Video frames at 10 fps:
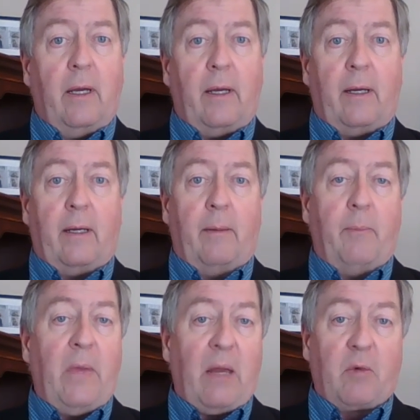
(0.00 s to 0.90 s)

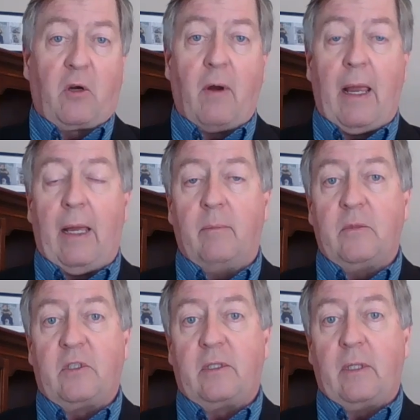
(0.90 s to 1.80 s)

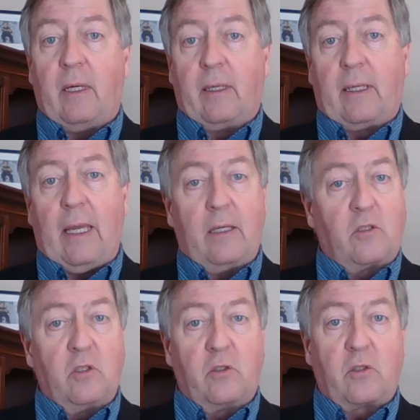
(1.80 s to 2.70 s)
mammograms,
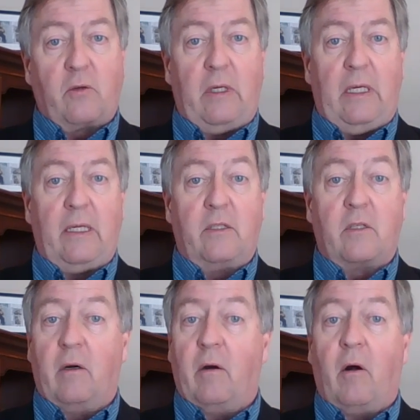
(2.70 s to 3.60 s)
cancer screenings are